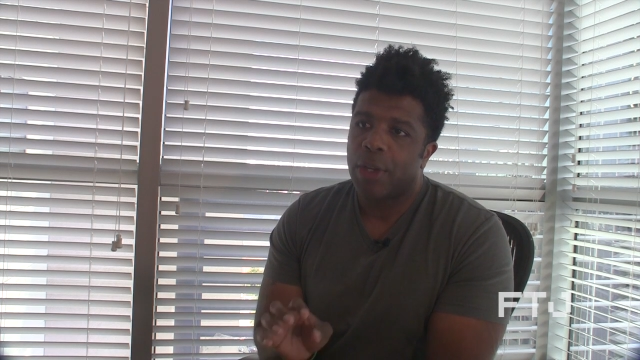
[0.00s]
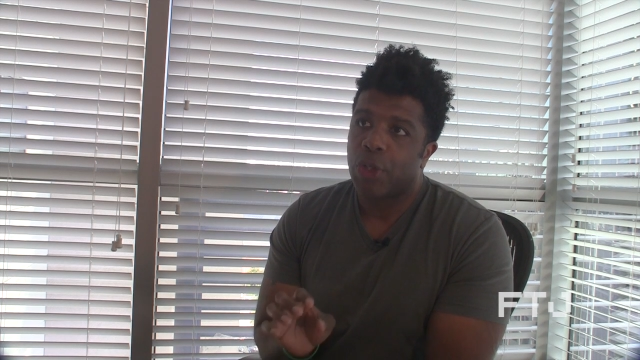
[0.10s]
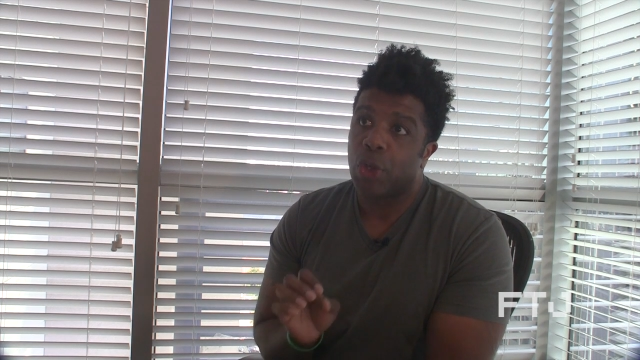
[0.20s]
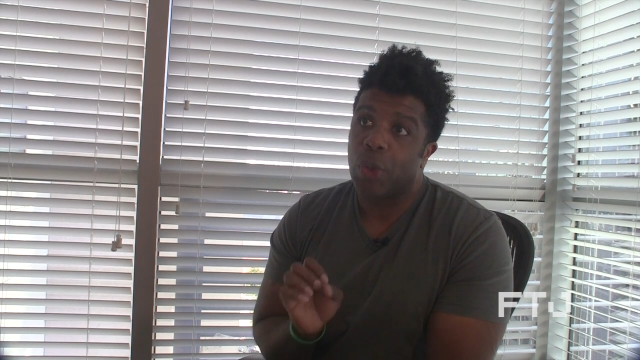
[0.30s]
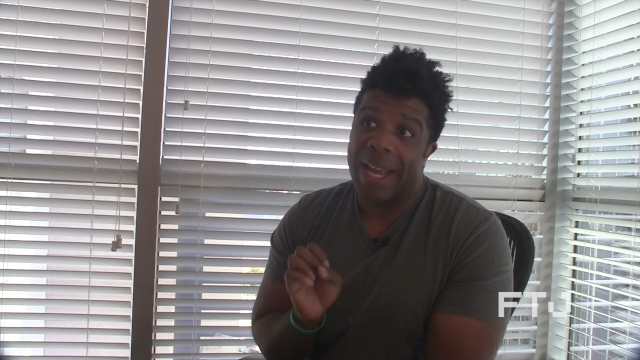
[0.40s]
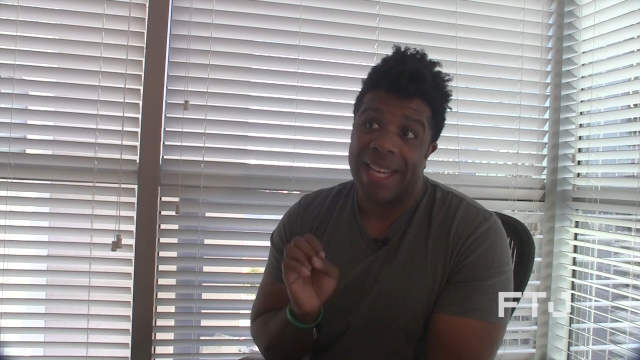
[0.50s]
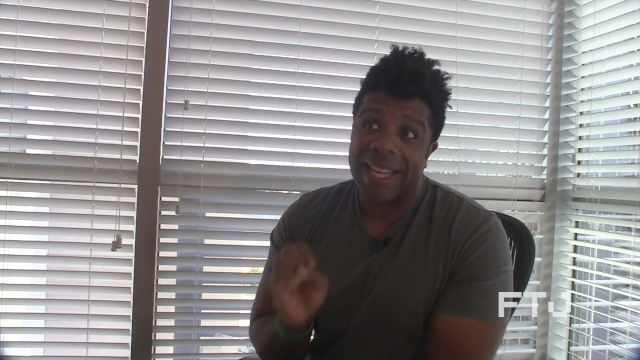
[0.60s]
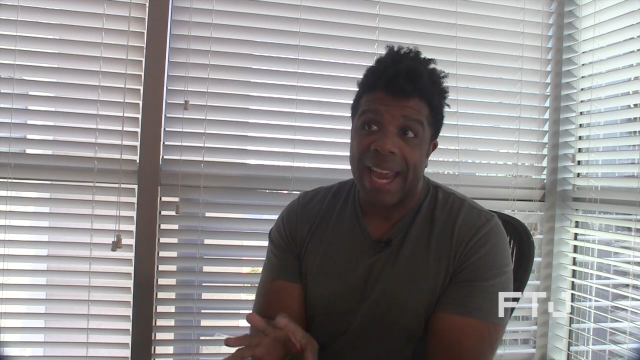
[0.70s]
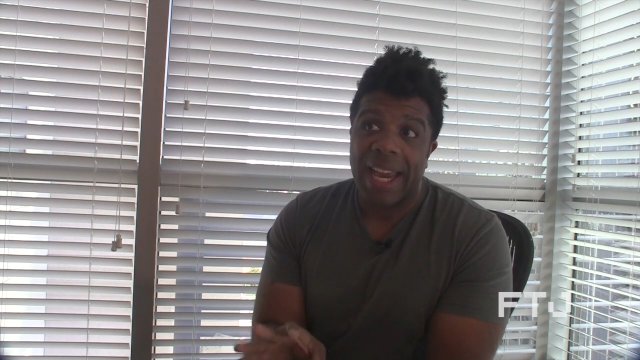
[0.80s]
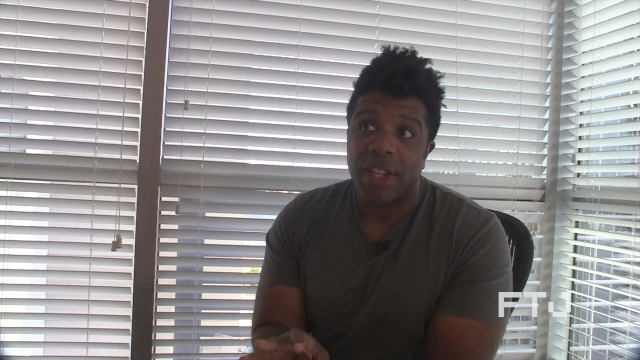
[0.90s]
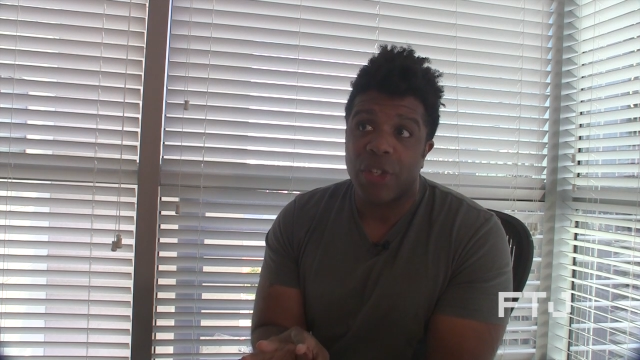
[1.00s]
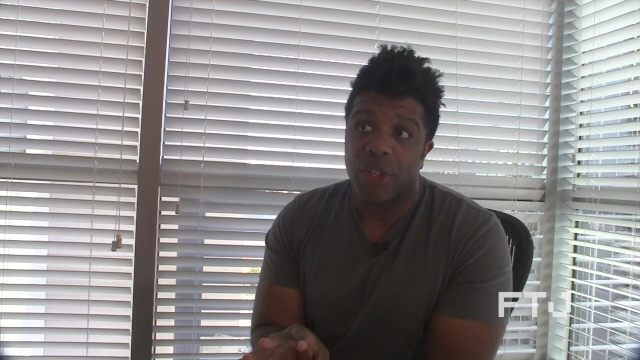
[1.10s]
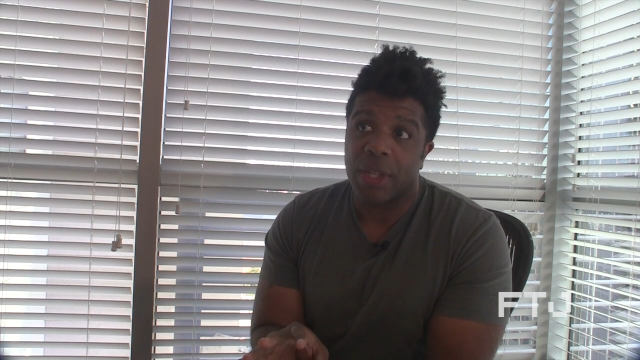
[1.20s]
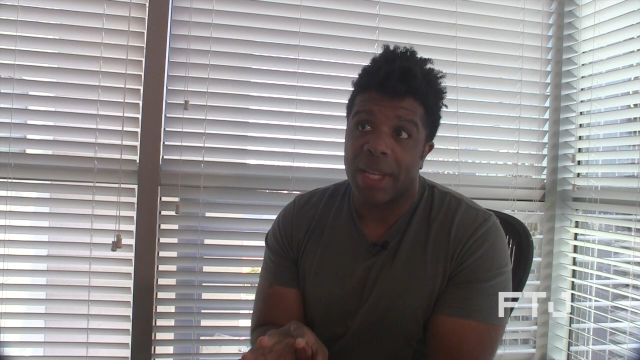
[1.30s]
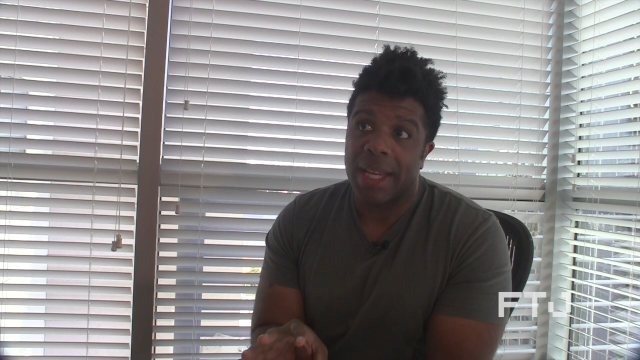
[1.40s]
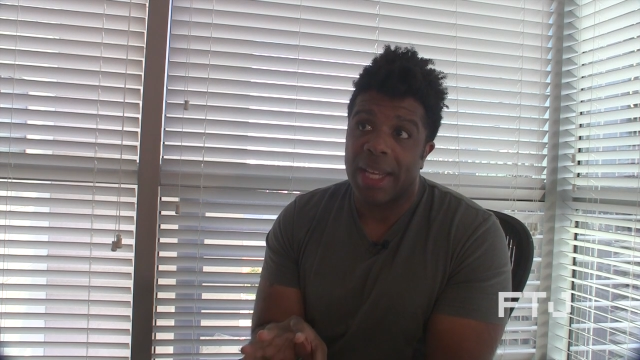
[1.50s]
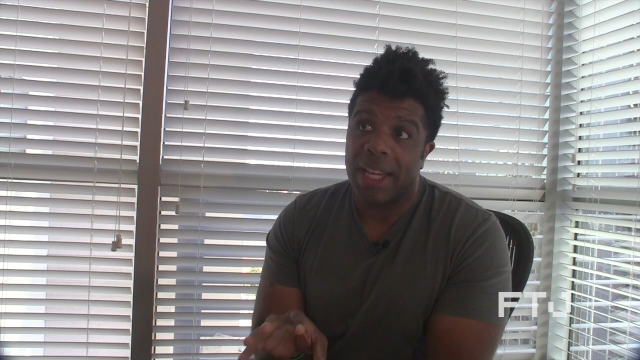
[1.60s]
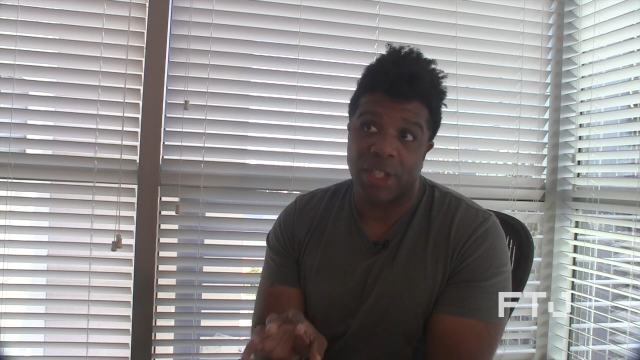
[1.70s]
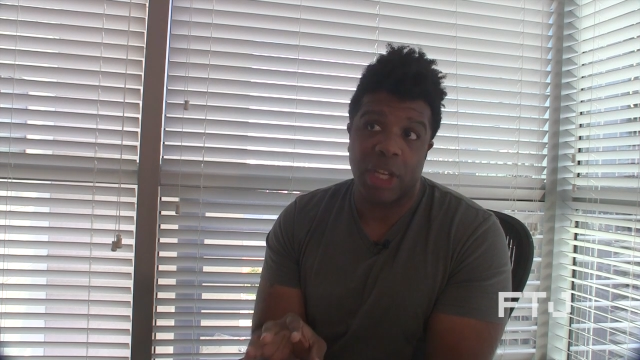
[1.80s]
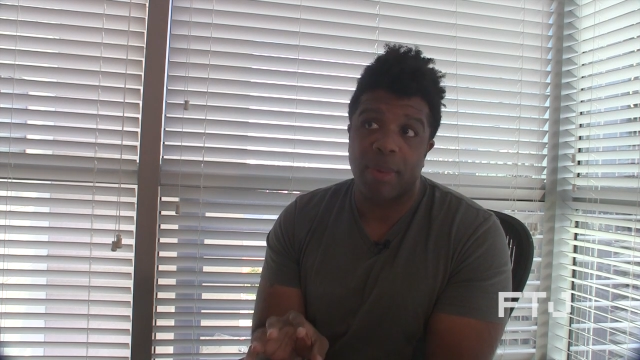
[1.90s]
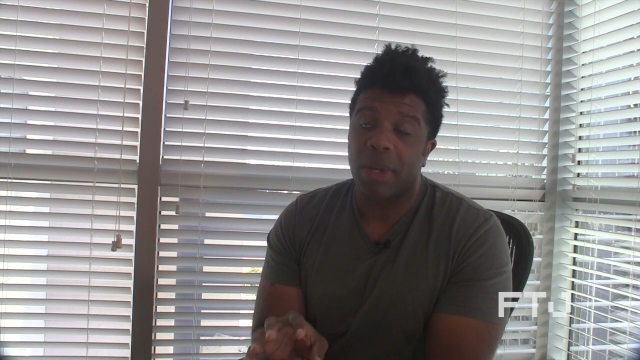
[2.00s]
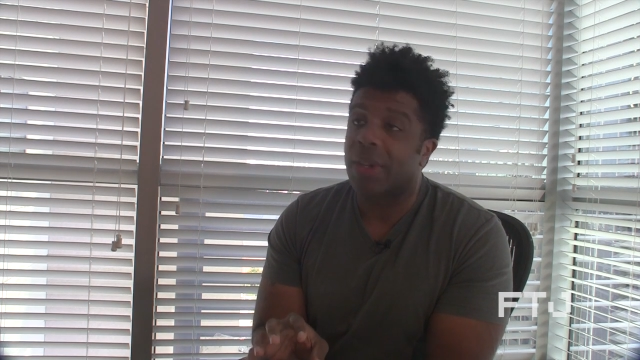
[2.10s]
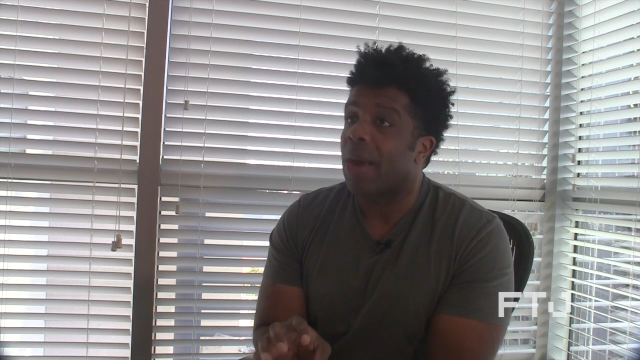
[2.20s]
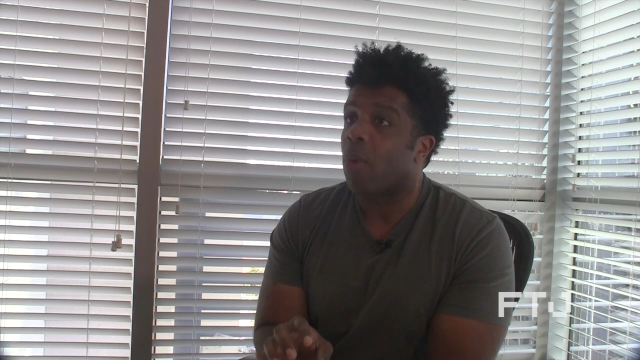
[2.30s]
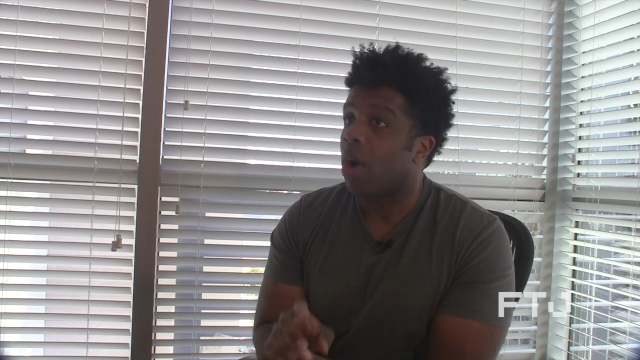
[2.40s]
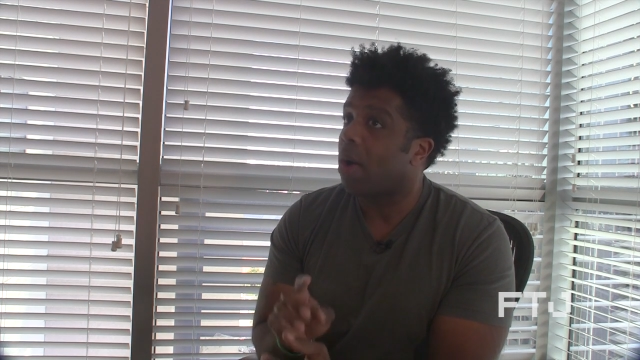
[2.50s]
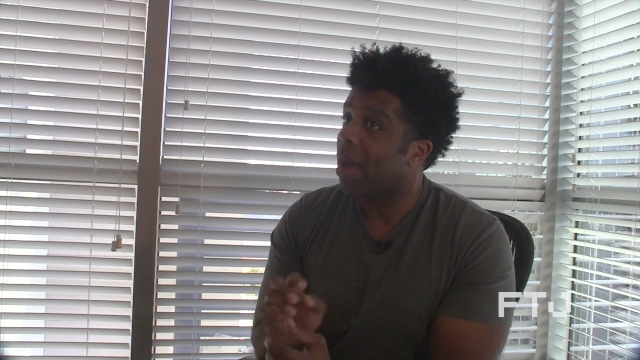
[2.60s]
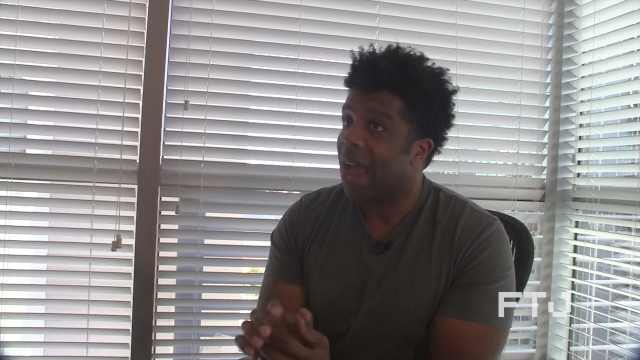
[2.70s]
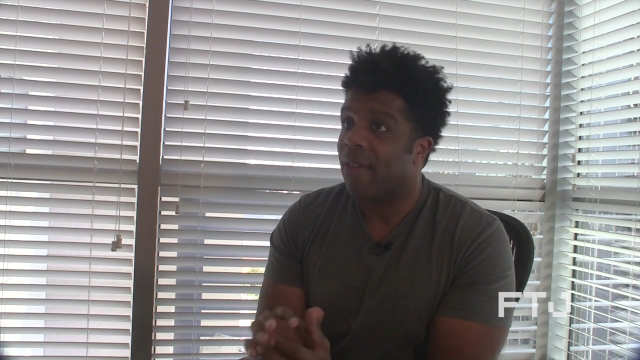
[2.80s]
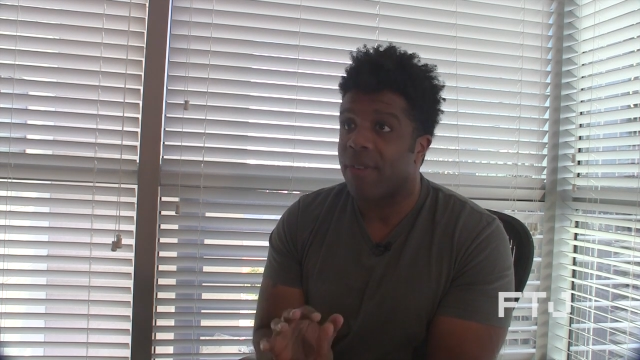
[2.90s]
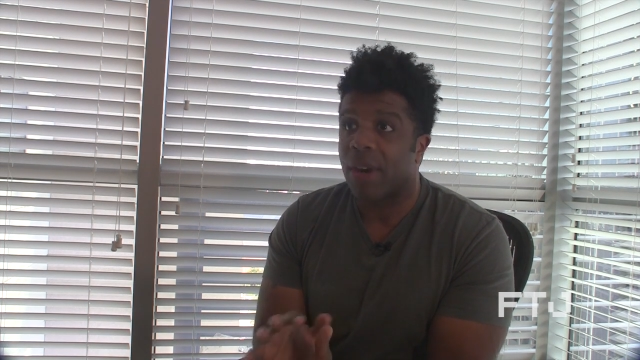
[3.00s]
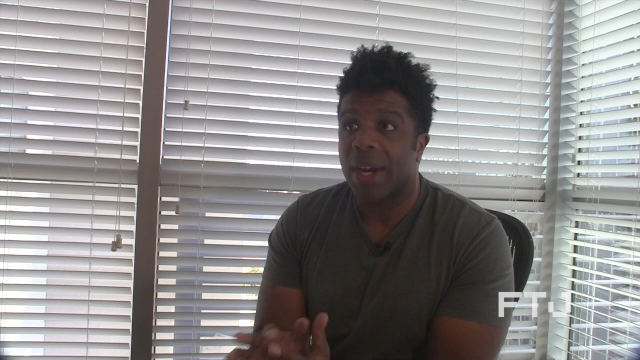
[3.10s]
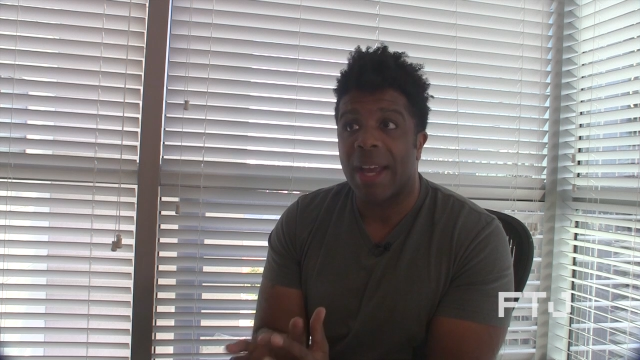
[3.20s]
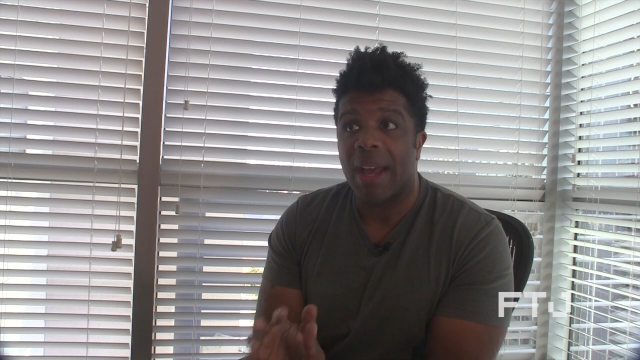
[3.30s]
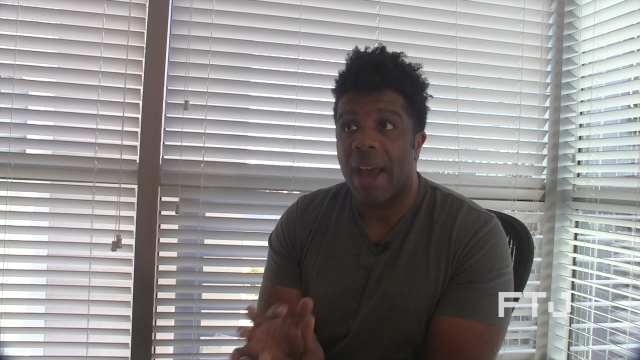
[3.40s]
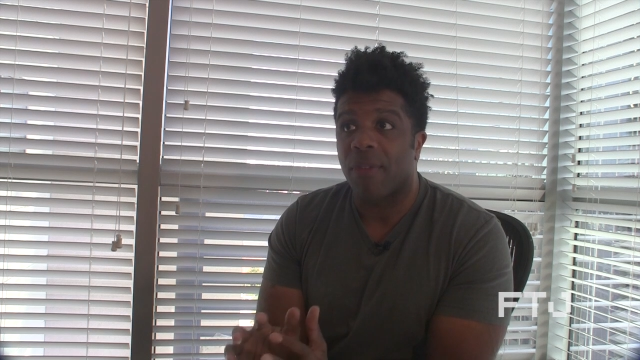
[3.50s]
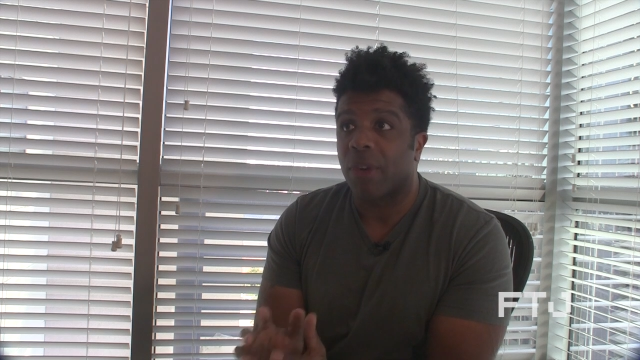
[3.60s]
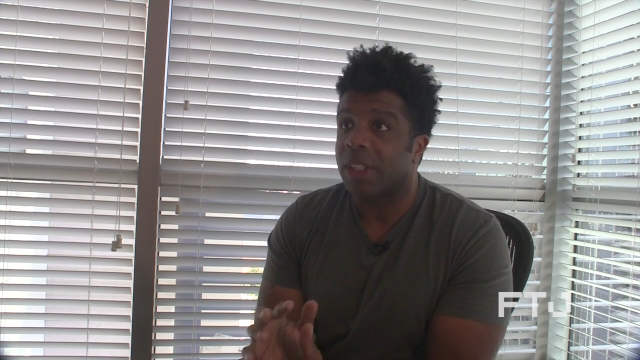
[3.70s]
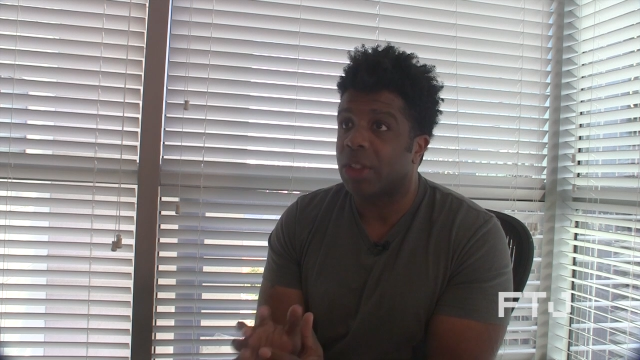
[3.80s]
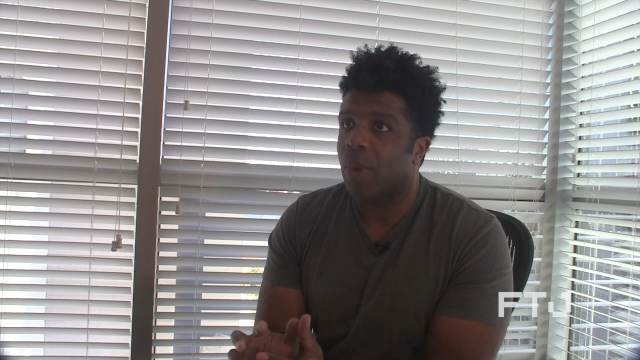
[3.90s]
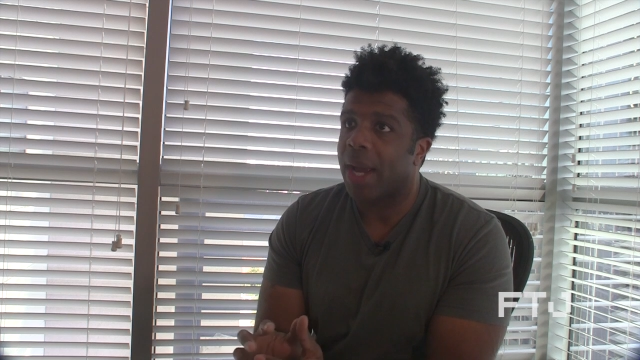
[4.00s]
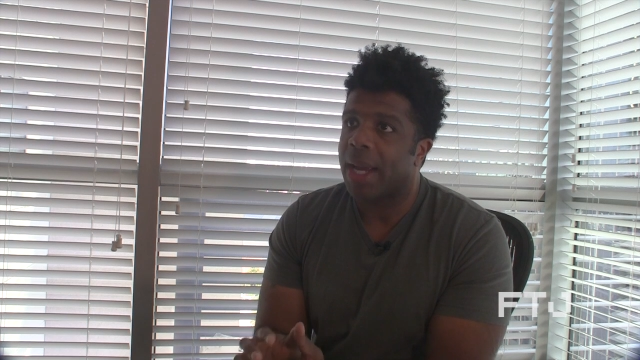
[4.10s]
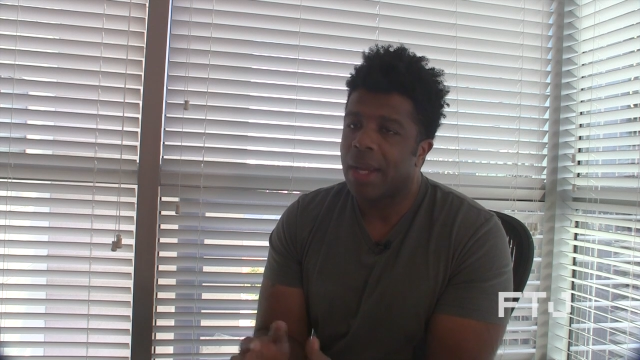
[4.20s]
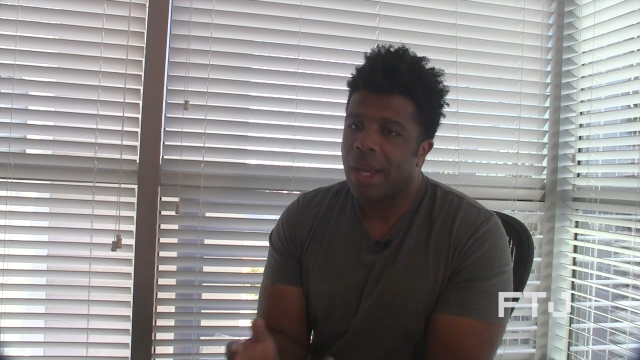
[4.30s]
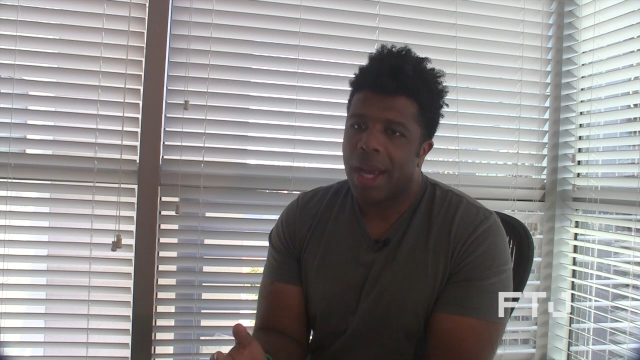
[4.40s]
to engage the exhibitor they want, have a very effortless way,